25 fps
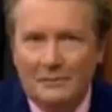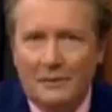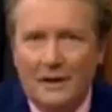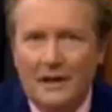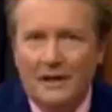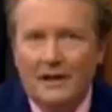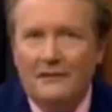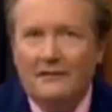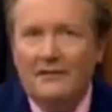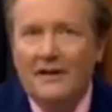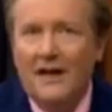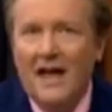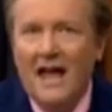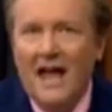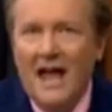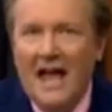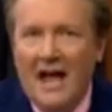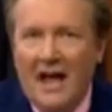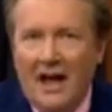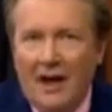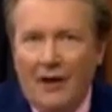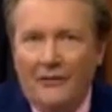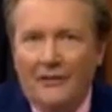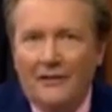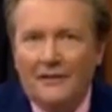But if
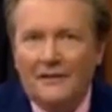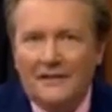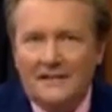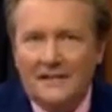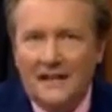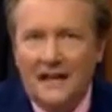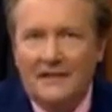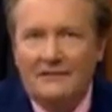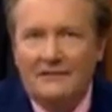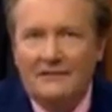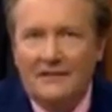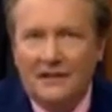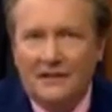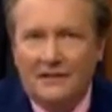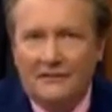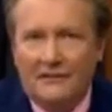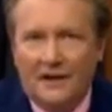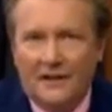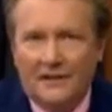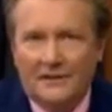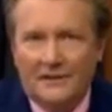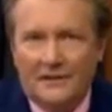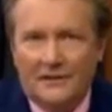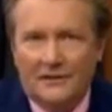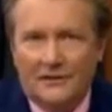health and safety
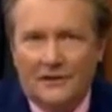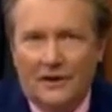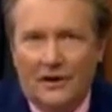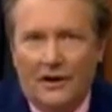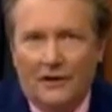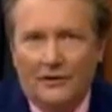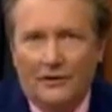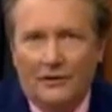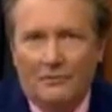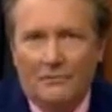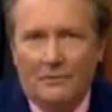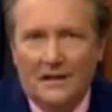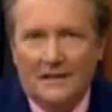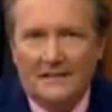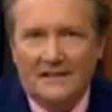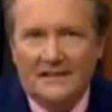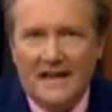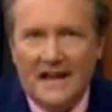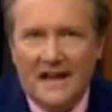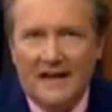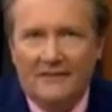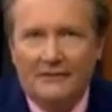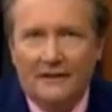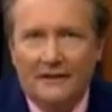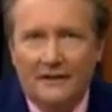devices are on your
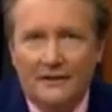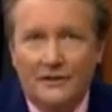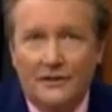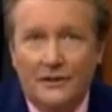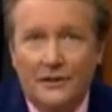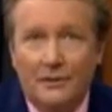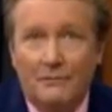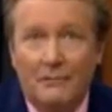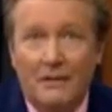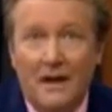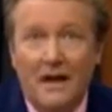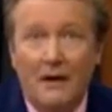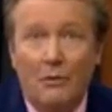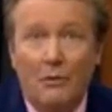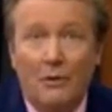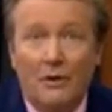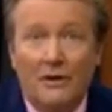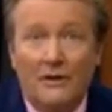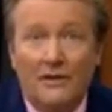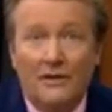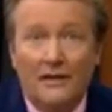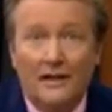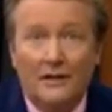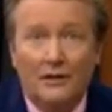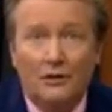must-have list, you may want
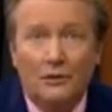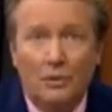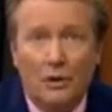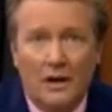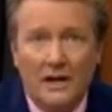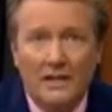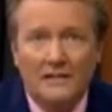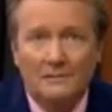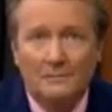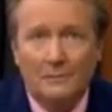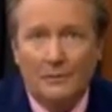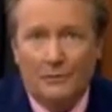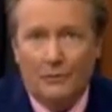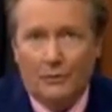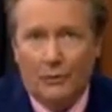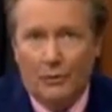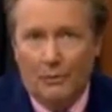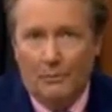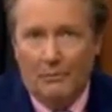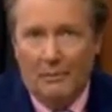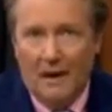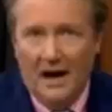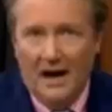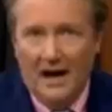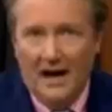to think twice before
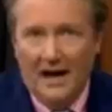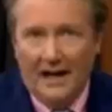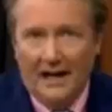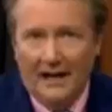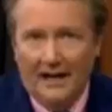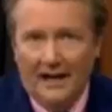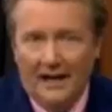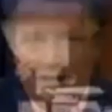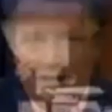buying.